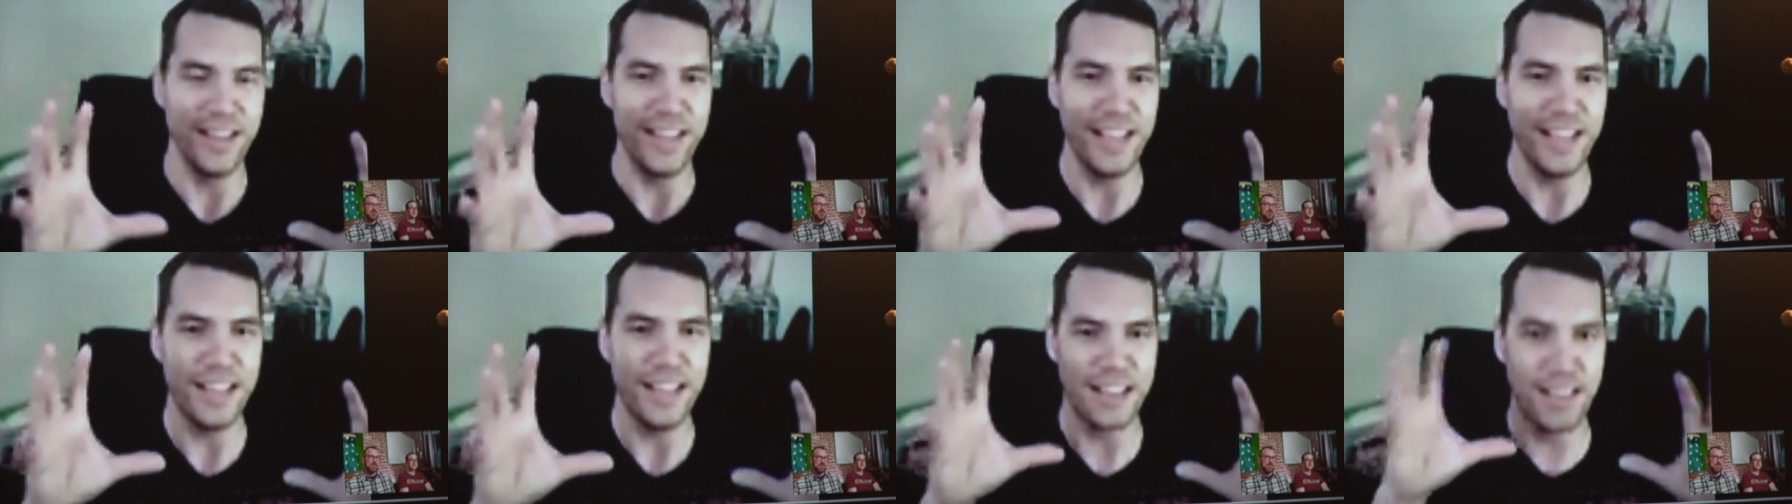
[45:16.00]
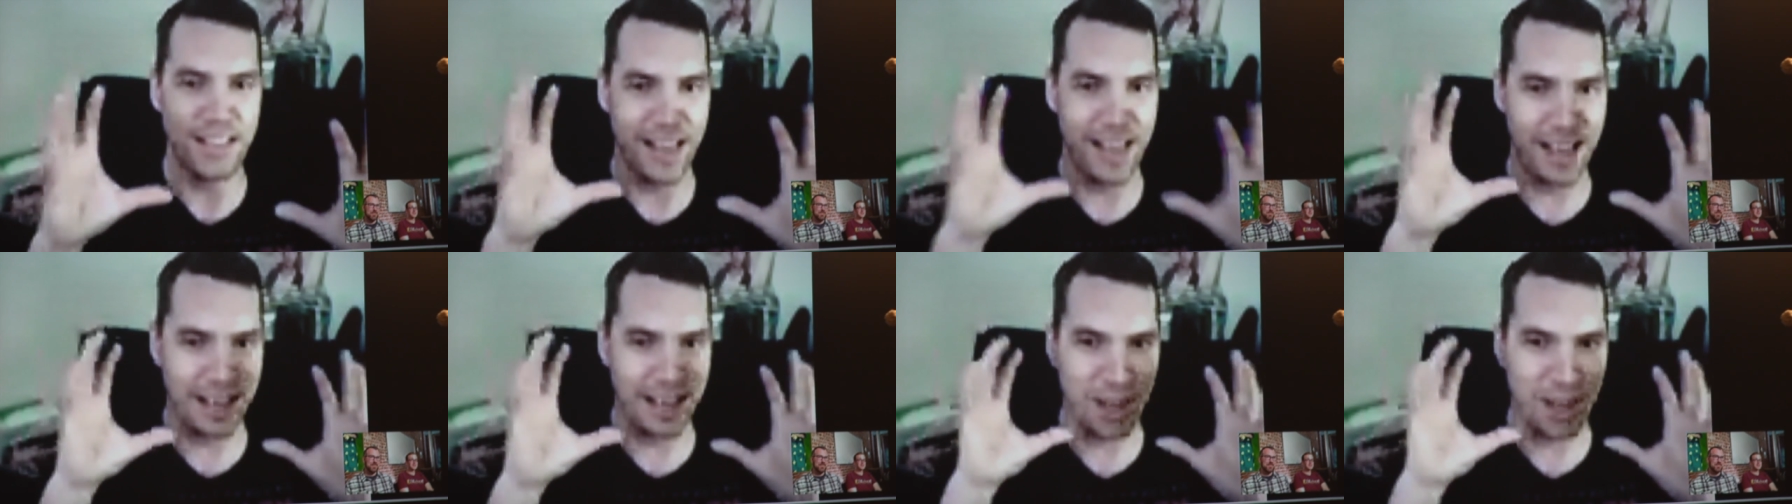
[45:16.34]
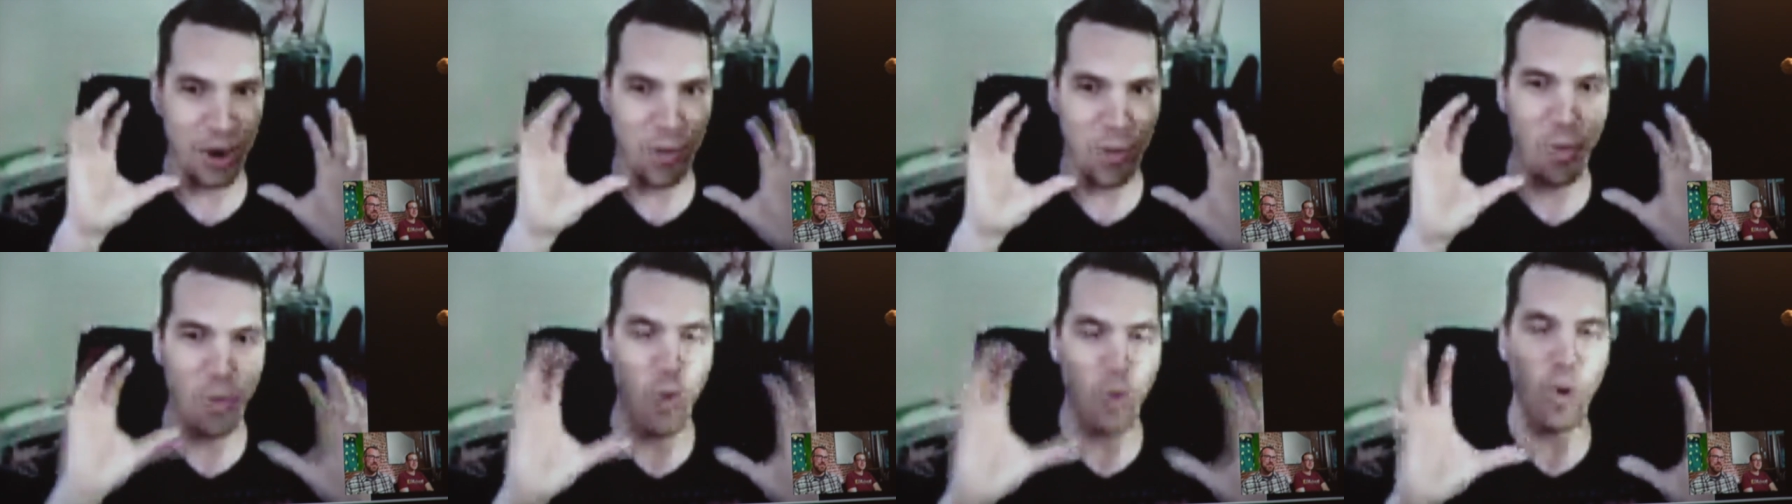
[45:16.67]
is like
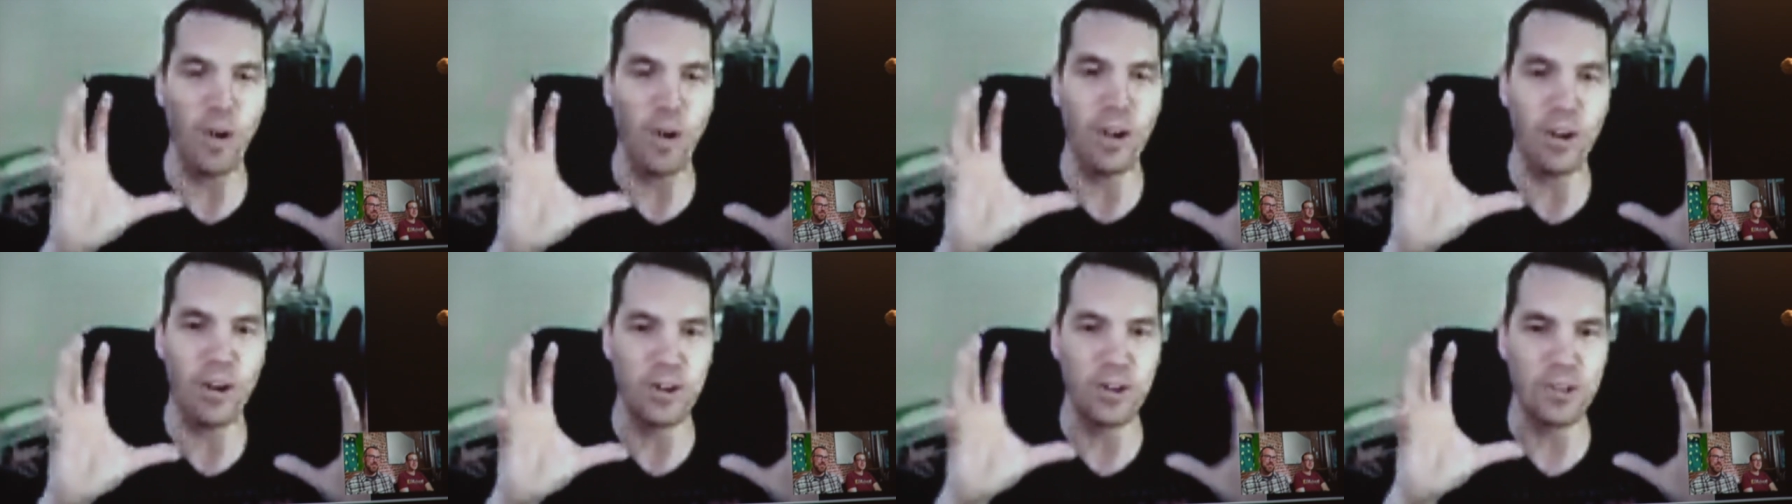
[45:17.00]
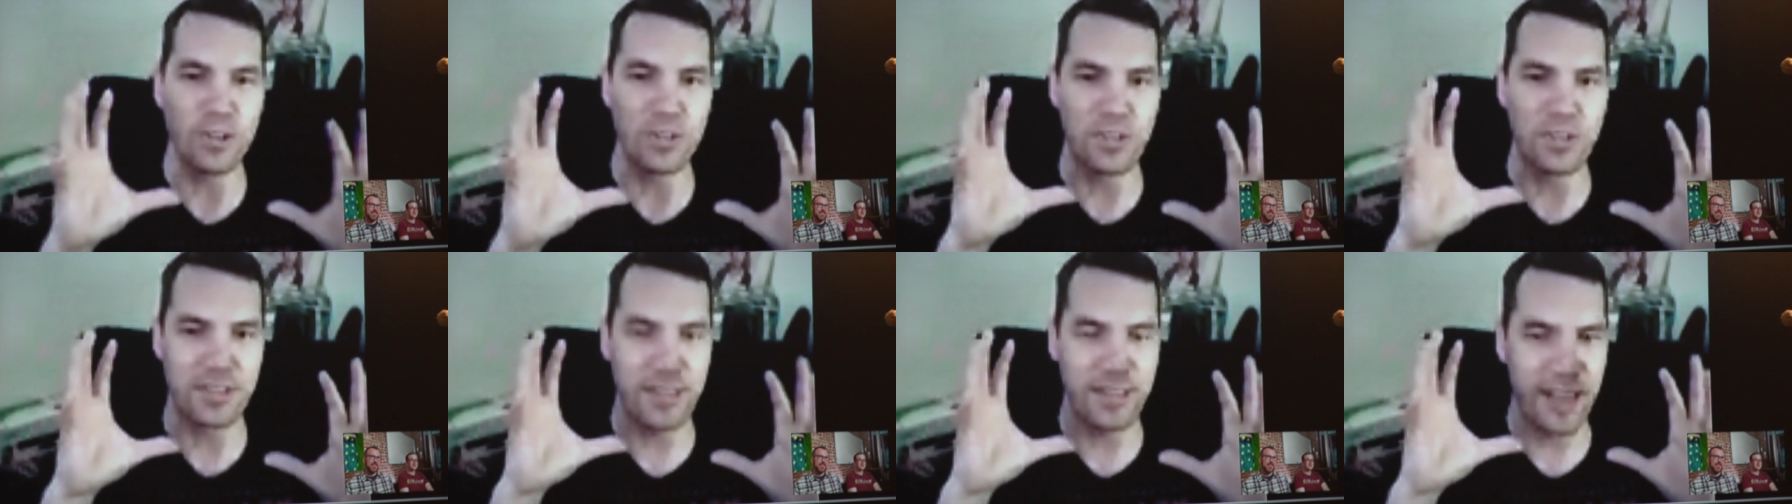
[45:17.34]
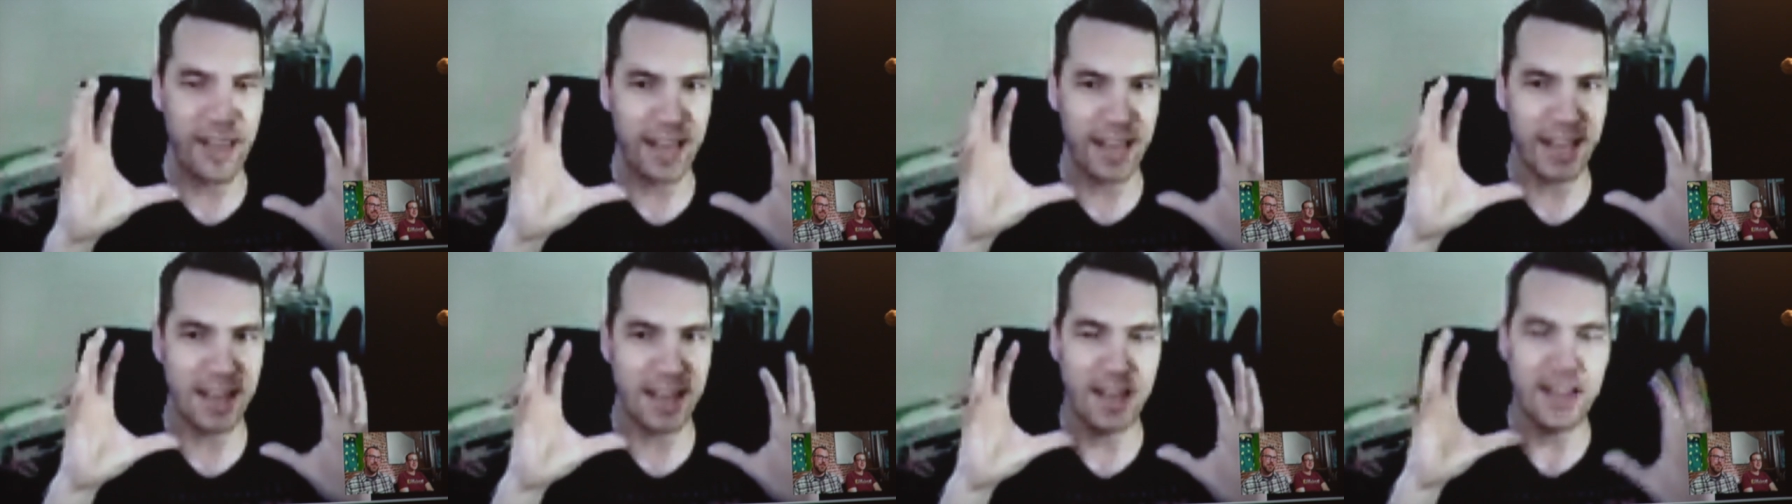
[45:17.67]
a warrior's
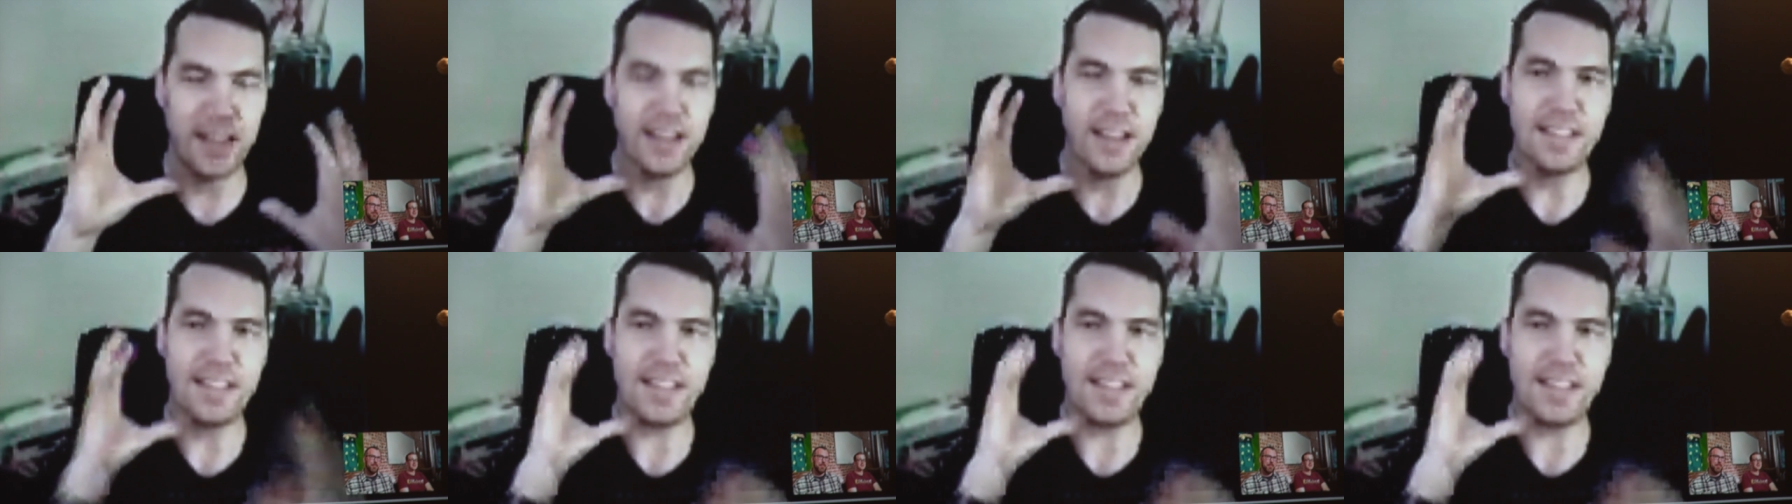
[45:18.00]
like